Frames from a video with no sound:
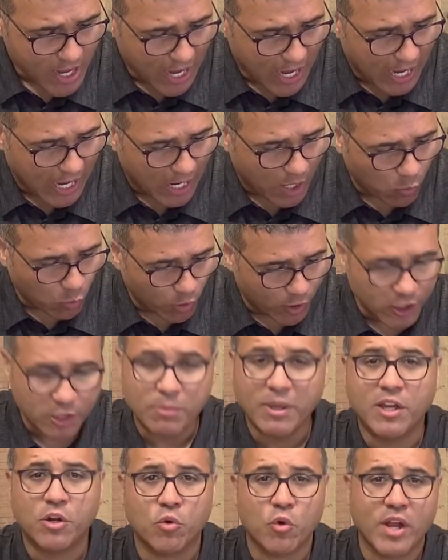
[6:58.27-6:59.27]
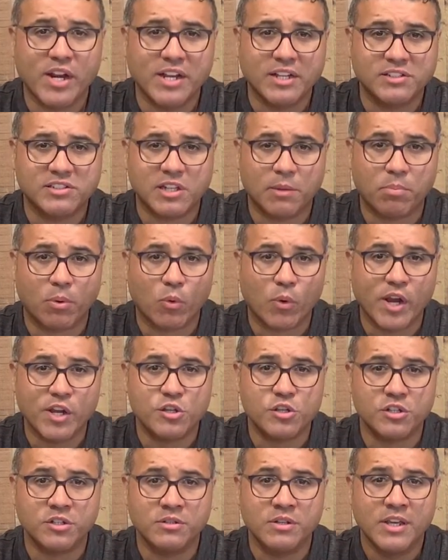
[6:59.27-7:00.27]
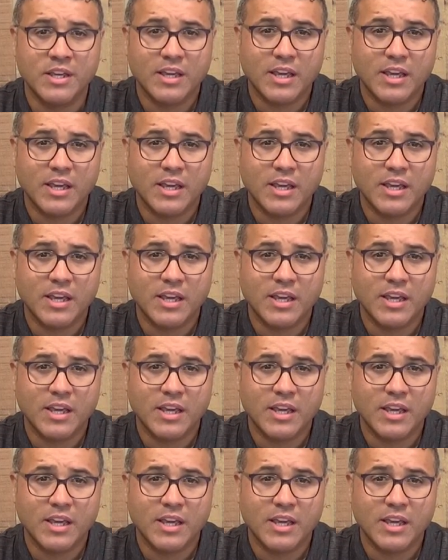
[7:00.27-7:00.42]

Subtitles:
We're going to be creating separation